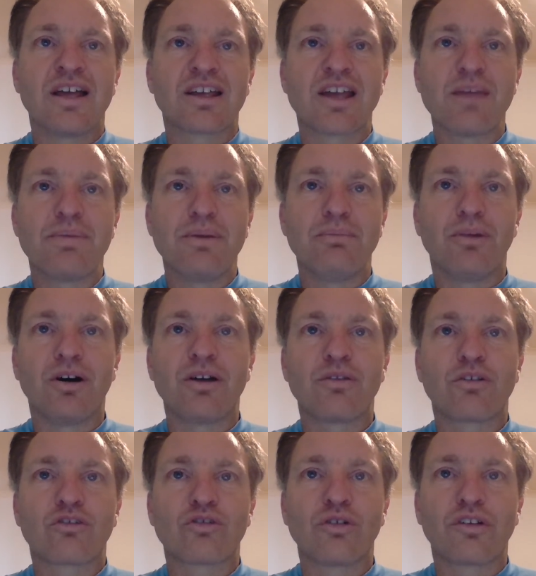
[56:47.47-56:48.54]
Keep in mind
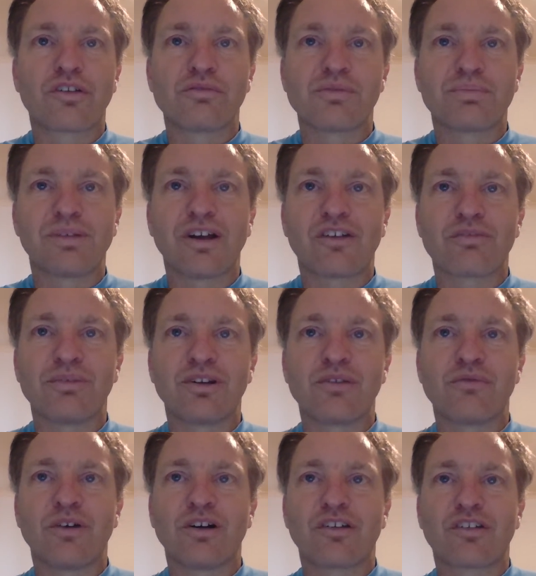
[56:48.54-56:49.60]
the choice of replacement
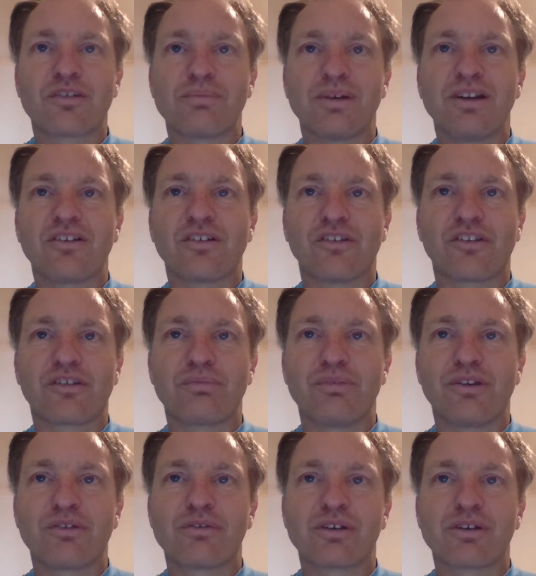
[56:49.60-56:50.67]
device depends on
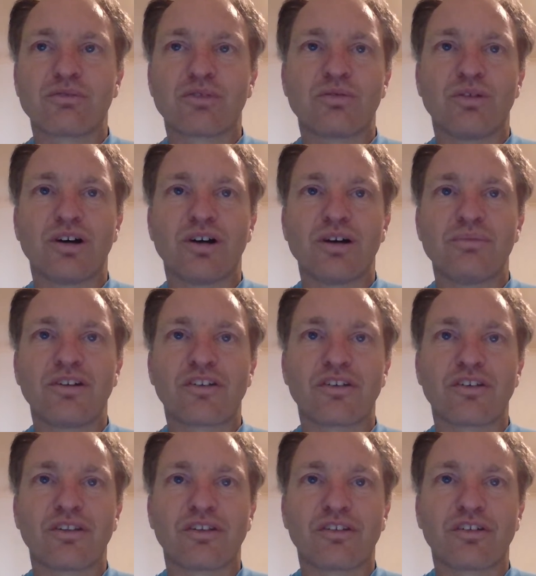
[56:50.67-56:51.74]
specific requirements
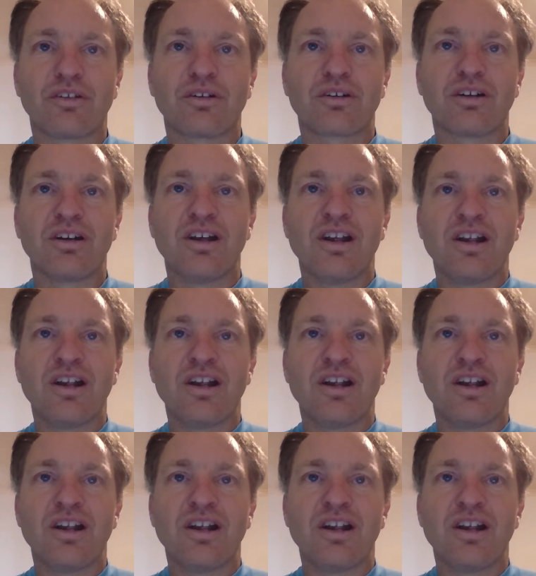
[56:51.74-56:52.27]
of the circuit,